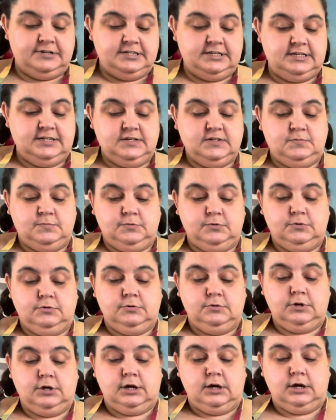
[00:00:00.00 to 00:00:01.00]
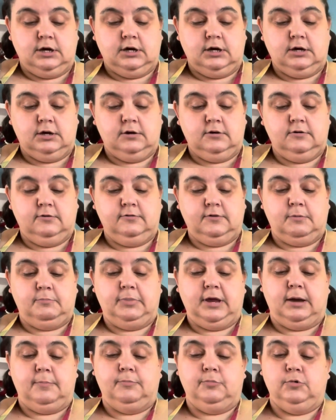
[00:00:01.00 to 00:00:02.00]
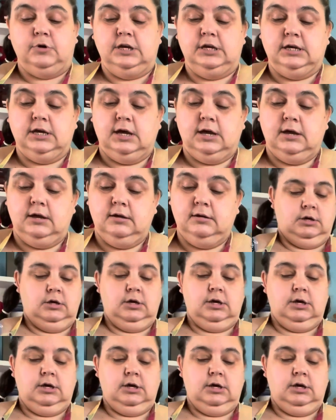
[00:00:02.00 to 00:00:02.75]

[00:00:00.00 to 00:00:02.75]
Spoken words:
teaspoon of paprika,